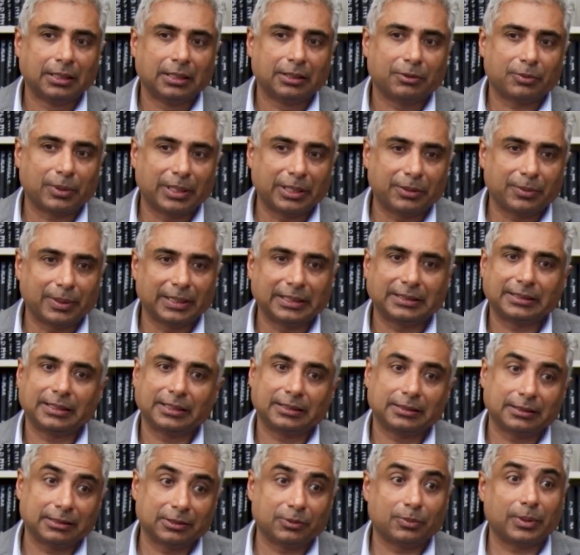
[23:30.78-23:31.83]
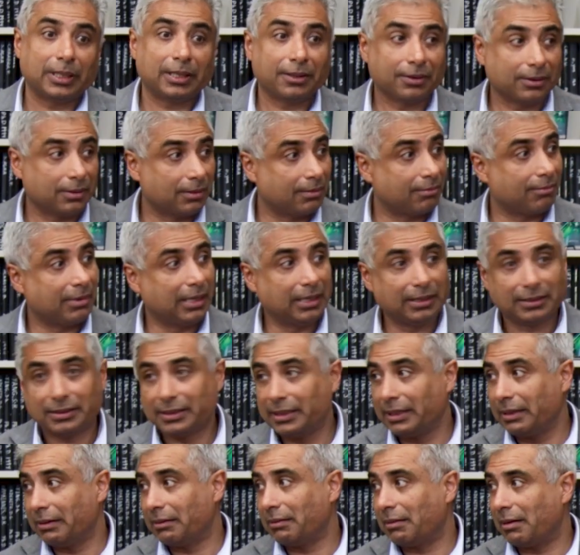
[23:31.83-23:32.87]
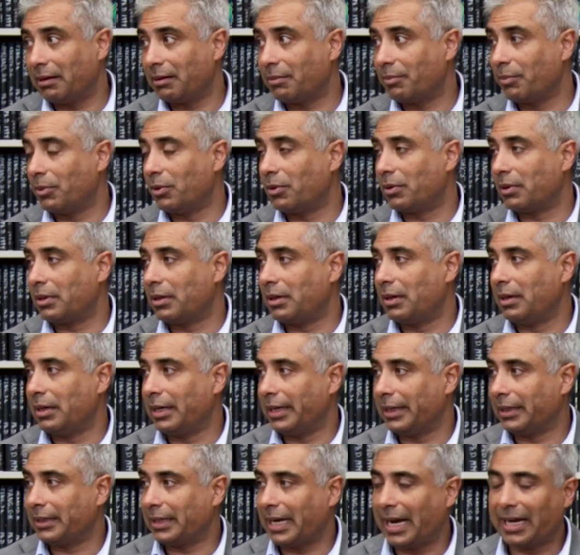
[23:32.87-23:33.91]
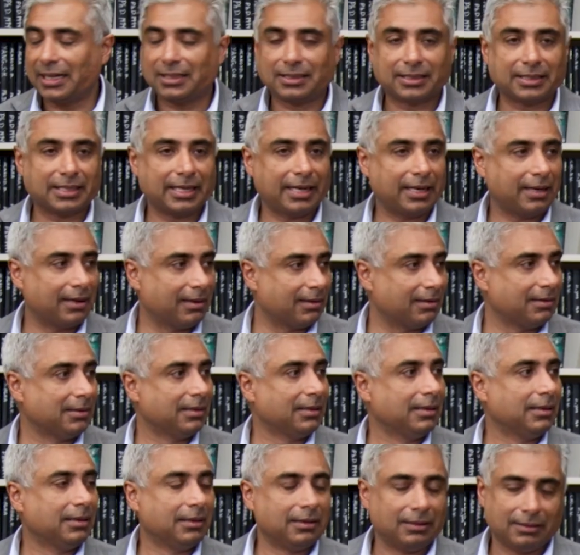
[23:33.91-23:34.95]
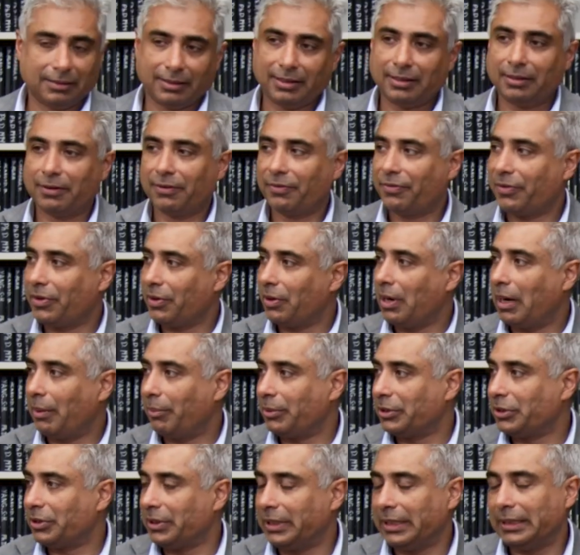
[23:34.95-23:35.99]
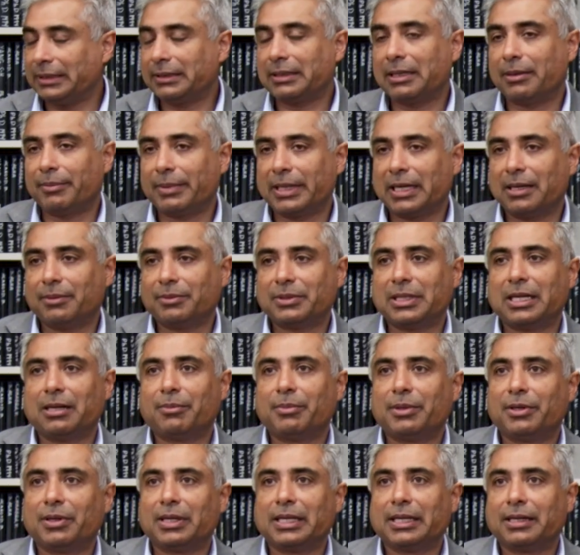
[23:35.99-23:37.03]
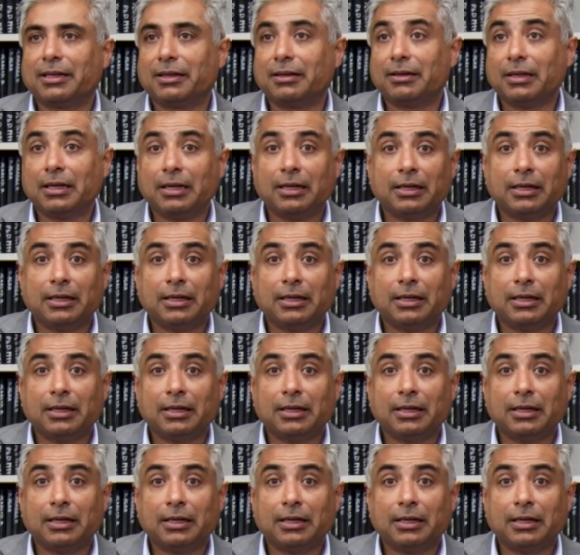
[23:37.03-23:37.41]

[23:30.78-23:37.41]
2026 is where you really see a lot more like at scale, a few opportunities coming up. So that'll be really good.